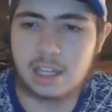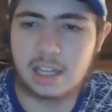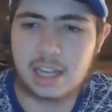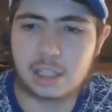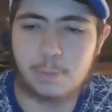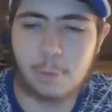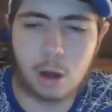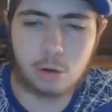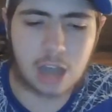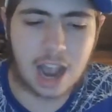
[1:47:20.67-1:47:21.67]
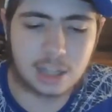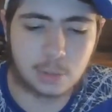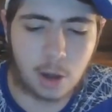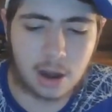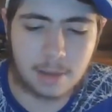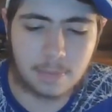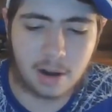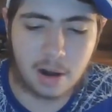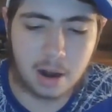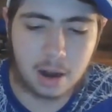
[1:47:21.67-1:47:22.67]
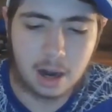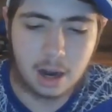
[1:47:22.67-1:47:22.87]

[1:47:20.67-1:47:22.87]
Yes, Walsh has won it, bro.